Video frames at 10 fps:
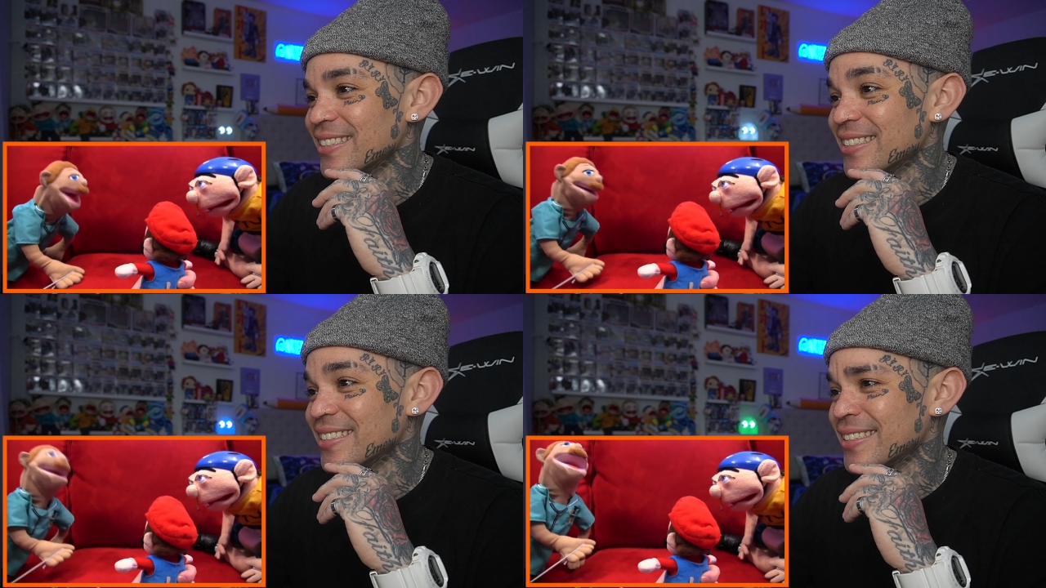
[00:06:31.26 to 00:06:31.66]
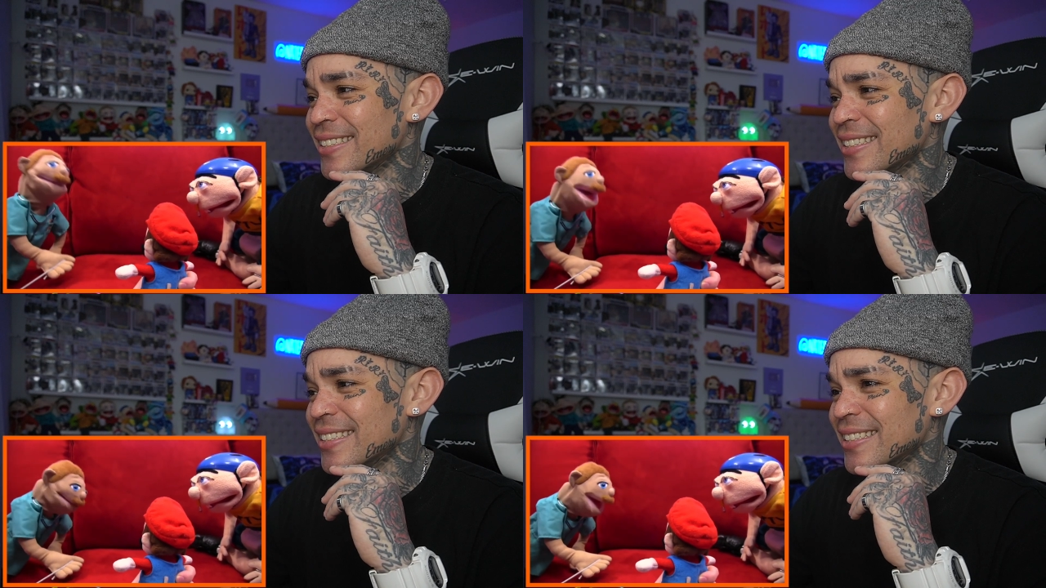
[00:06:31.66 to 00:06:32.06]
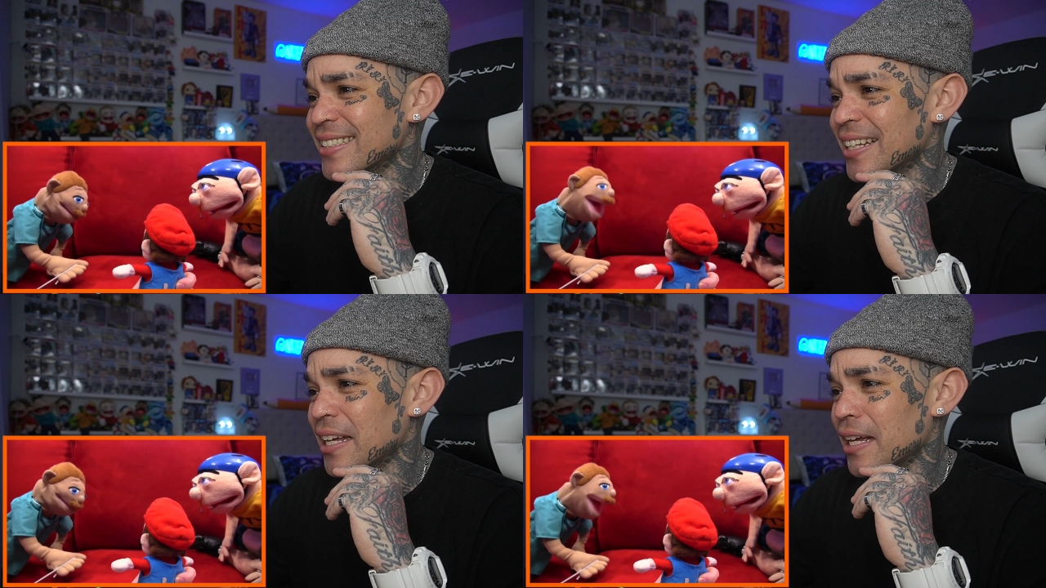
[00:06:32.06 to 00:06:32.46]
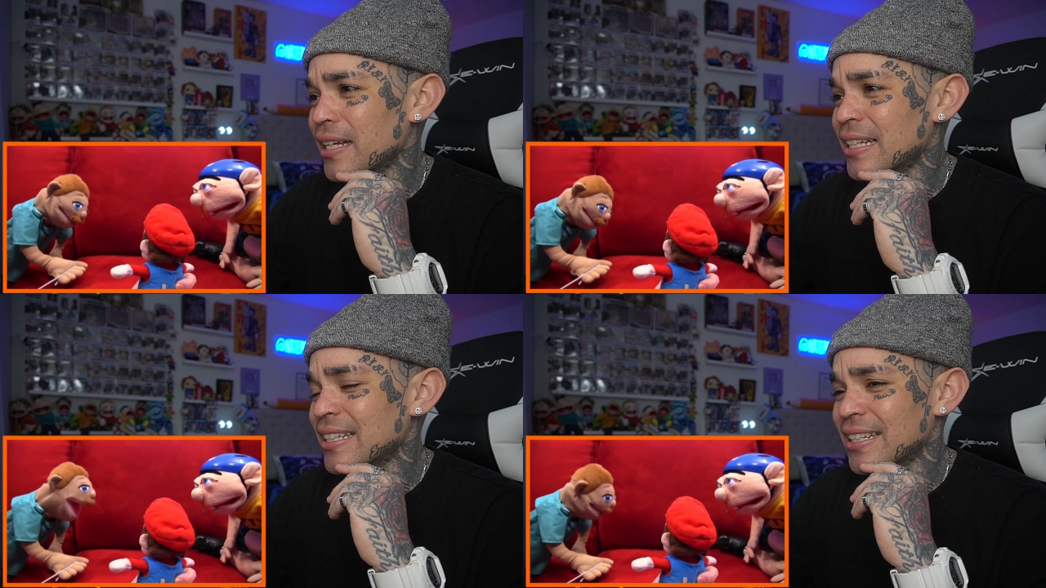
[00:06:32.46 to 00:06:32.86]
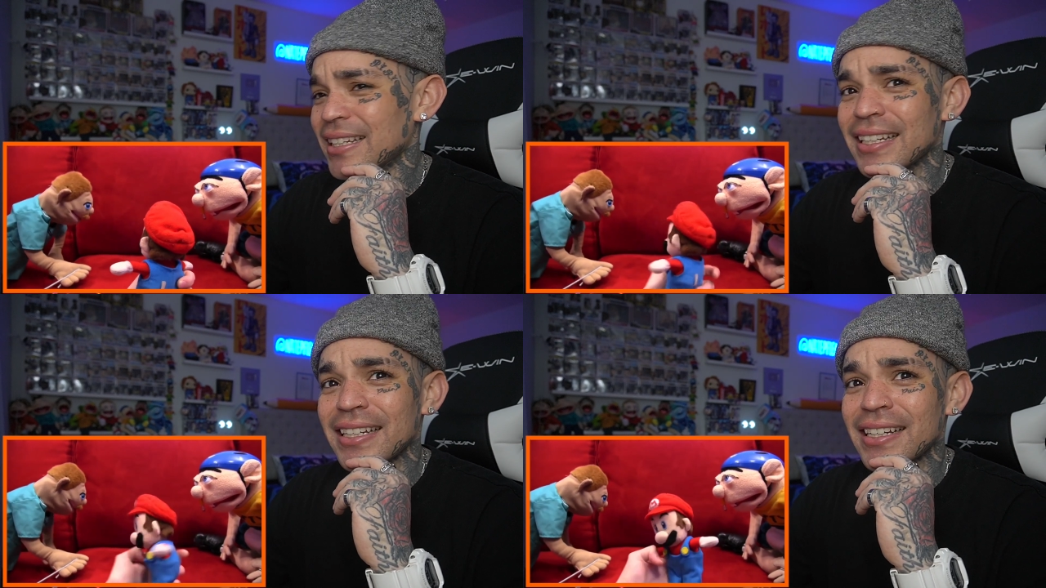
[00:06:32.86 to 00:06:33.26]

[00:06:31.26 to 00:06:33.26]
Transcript: Yeah, I think I'm done. Whew.